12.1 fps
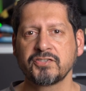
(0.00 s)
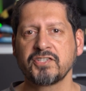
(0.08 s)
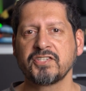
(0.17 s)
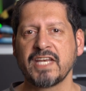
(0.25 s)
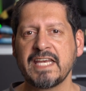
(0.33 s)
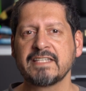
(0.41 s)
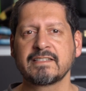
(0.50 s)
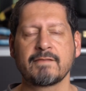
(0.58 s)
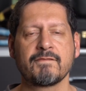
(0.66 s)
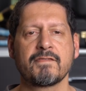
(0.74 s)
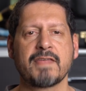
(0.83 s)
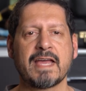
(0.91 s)
this E
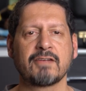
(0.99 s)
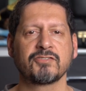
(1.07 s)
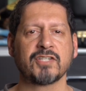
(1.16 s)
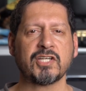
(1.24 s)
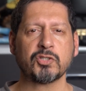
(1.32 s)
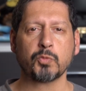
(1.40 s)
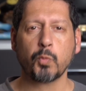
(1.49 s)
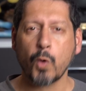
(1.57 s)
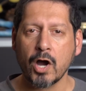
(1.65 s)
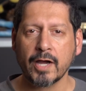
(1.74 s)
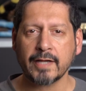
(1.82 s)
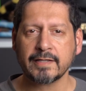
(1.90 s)
seven thousand is
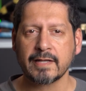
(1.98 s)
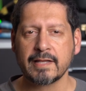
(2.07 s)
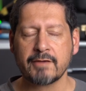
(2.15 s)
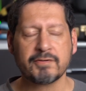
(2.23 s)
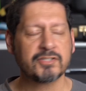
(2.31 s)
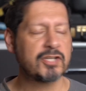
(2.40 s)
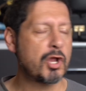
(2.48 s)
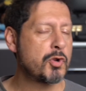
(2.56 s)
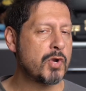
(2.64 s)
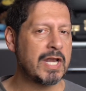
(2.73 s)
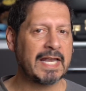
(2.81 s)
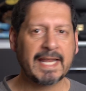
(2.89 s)
wired, there is no
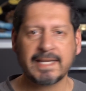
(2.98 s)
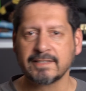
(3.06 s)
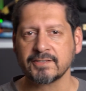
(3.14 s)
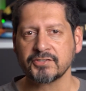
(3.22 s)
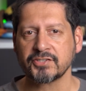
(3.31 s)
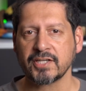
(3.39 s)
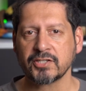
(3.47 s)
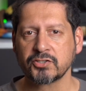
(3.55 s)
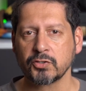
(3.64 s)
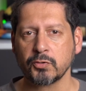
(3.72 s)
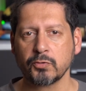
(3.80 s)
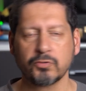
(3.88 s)
latency at
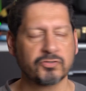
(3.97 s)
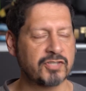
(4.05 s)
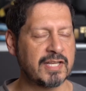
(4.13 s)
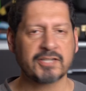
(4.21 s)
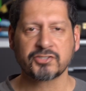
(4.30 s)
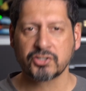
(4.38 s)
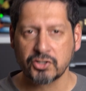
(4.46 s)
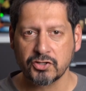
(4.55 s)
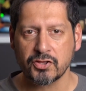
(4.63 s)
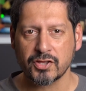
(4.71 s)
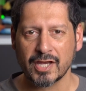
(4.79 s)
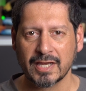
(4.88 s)
all, so that's a
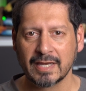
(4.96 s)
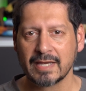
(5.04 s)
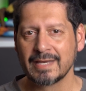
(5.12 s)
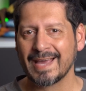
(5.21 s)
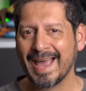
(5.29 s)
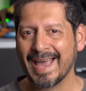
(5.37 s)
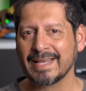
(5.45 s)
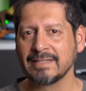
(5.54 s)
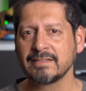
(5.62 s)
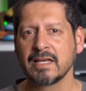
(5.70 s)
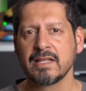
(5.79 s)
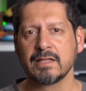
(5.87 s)
good thing.
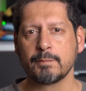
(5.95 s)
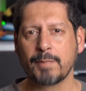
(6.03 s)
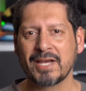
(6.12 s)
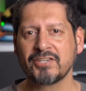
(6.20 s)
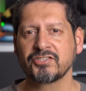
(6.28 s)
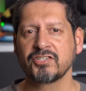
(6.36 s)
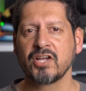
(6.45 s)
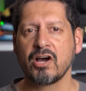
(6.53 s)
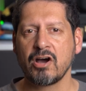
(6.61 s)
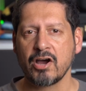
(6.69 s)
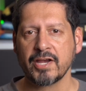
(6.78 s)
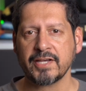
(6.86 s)
And the bass and
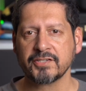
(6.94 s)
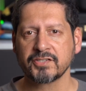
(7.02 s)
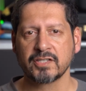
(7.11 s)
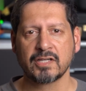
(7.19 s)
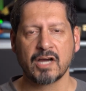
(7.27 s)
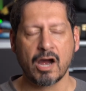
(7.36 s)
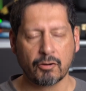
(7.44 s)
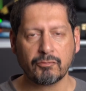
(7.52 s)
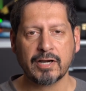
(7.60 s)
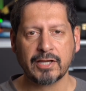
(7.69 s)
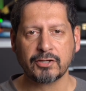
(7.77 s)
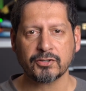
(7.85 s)
highs are
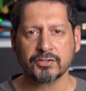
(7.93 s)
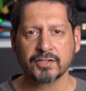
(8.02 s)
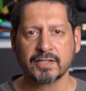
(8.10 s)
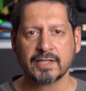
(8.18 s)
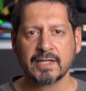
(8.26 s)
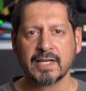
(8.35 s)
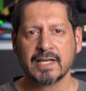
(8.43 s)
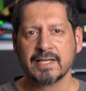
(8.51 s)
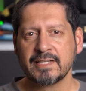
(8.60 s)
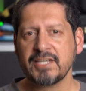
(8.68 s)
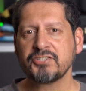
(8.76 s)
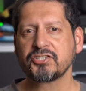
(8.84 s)
really good.
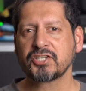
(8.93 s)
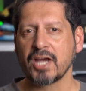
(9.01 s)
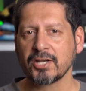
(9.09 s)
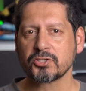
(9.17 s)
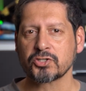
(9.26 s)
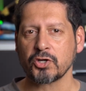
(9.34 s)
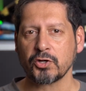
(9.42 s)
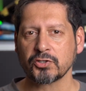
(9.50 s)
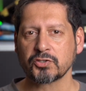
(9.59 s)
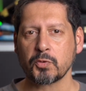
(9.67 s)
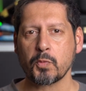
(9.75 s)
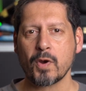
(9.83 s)
These
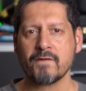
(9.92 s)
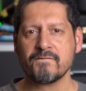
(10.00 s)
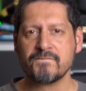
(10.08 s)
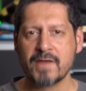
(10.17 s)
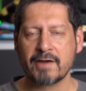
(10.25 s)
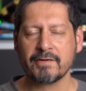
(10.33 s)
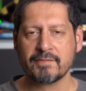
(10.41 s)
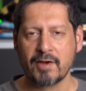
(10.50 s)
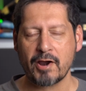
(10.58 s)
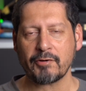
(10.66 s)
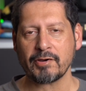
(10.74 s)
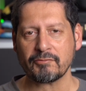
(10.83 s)
gunshots were very,
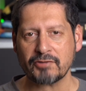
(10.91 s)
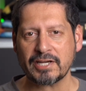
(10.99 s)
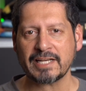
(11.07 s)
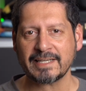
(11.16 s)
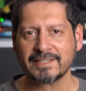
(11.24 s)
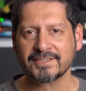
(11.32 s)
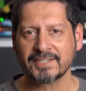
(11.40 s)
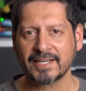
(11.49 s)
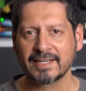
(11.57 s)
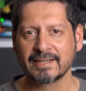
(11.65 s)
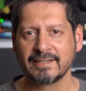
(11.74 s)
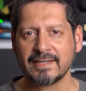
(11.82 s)
very
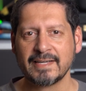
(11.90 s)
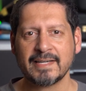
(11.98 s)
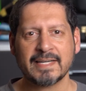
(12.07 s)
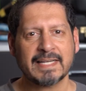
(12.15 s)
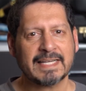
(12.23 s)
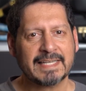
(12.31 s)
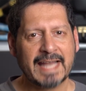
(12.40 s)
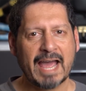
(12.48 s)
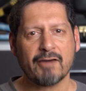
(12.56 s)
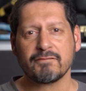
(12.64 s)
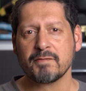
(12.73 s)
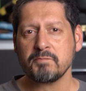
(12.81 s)
realistic.
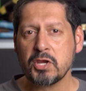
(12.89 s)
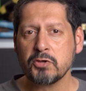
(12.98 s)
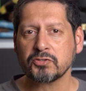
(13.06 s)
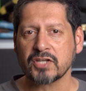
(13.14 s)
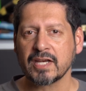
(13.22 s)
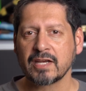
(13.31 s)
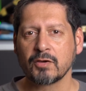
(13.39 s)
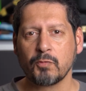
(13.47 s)
Now for music,